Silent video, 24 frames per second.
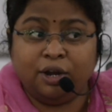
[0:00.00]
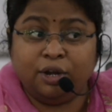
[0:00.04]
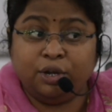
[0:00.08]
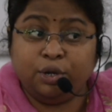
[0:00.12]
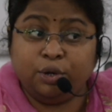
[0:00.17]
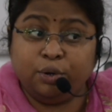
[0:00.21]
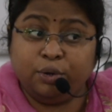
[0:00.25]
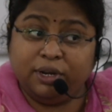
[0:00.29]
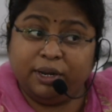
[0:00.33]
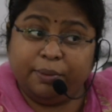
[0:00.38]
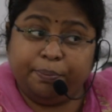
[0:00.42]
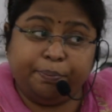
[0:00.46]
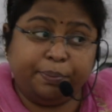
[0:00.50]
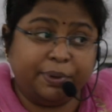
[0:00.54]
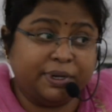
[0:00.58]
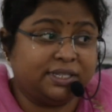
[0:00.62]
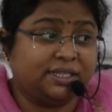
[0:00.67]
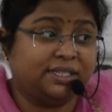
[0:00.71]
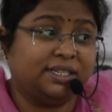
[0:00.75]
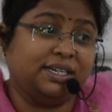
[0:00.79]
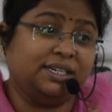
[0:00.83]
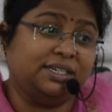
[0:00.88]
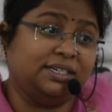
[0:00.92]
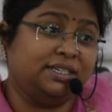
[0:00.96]
to
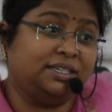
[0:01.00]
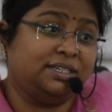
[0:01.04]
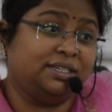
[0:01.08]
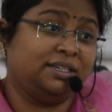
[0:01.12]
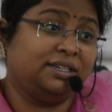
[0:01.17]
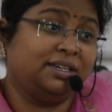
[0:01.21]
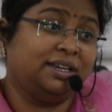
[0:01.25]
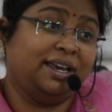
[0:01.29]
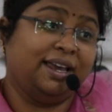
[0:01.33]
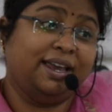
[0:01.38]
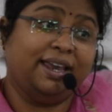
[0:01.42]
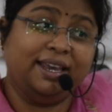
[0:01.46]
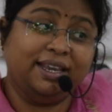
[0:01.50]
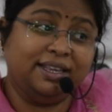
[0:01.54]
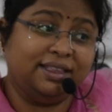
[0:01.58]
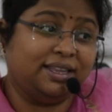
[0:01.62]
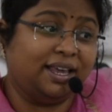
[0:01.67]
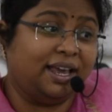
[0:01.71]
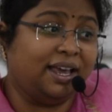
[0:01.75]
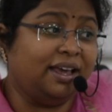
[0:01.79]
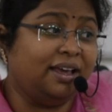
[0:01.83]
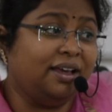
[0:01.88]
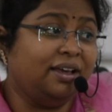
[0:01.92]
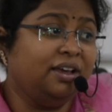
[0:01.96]
represent in the